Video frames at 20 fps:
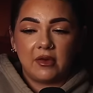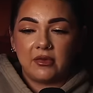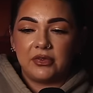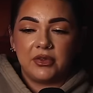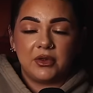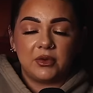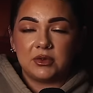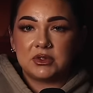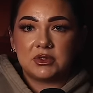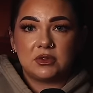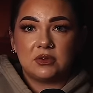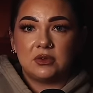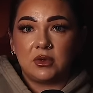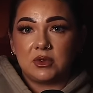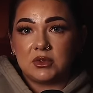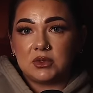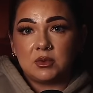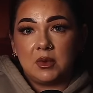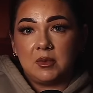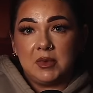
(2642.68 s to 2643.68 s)
those
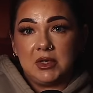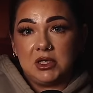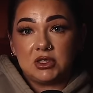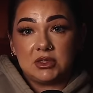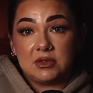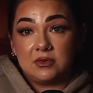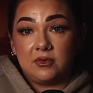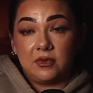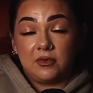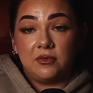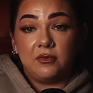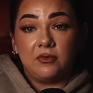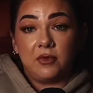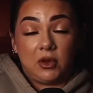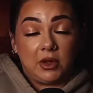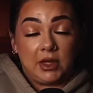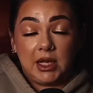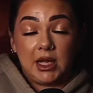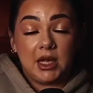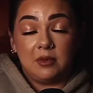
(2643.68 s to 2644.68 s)
women just
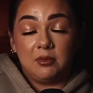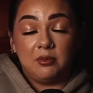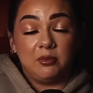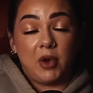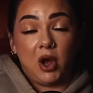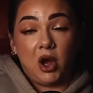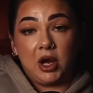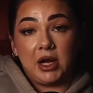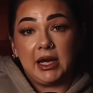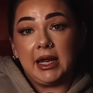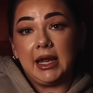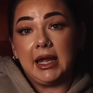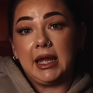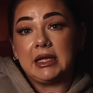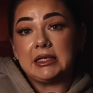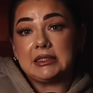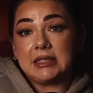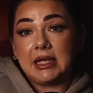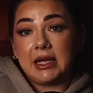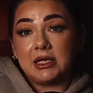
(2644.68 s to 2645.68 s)
fully embody
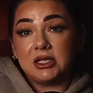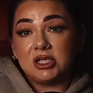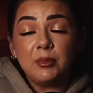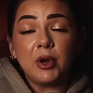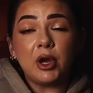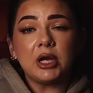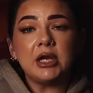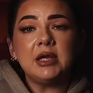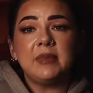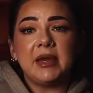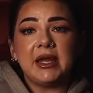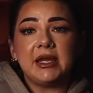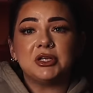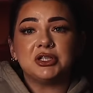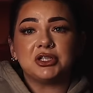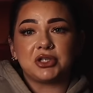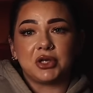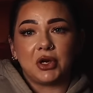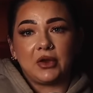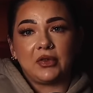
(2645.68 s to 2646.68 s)
it. And Bonnie
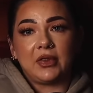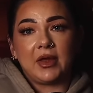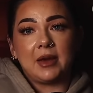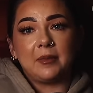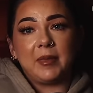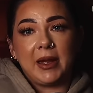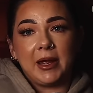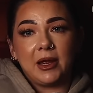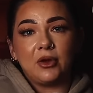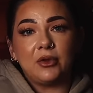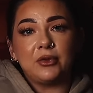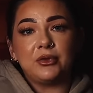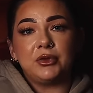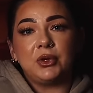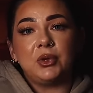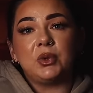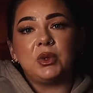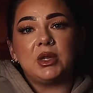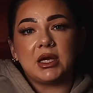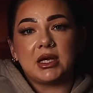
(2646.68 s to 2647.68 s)
made sure that Michael
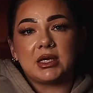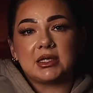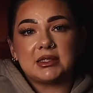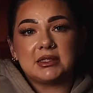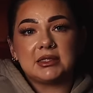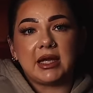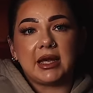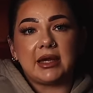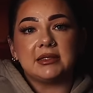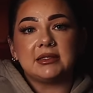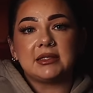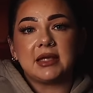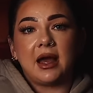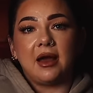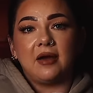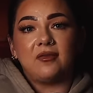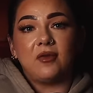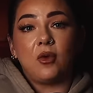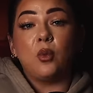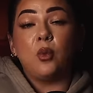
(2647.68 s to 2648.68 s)
knew the extent
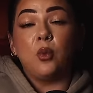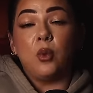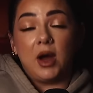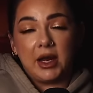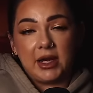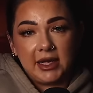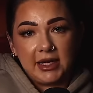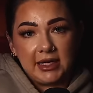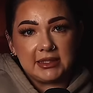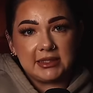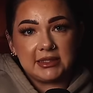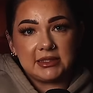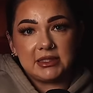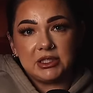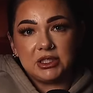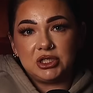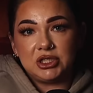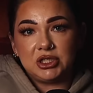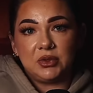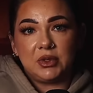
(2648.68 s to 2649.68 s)
of what he did
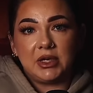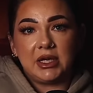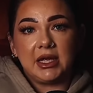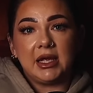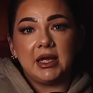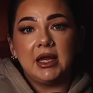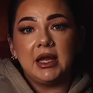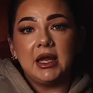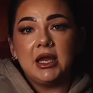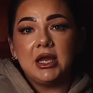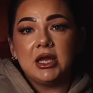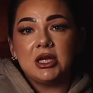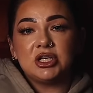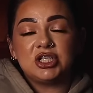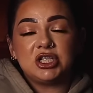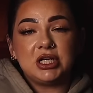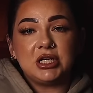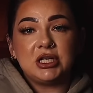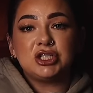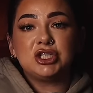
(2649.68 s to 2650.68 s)
to Judy.
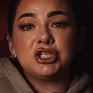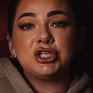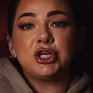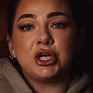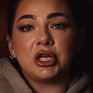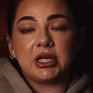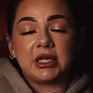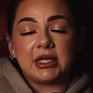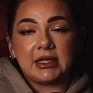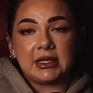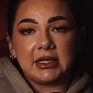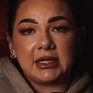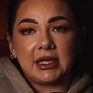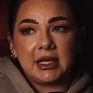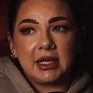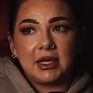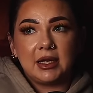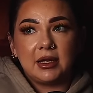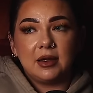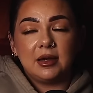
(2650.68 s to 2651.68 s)
She
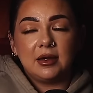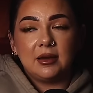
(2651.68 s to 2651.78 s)
chillingly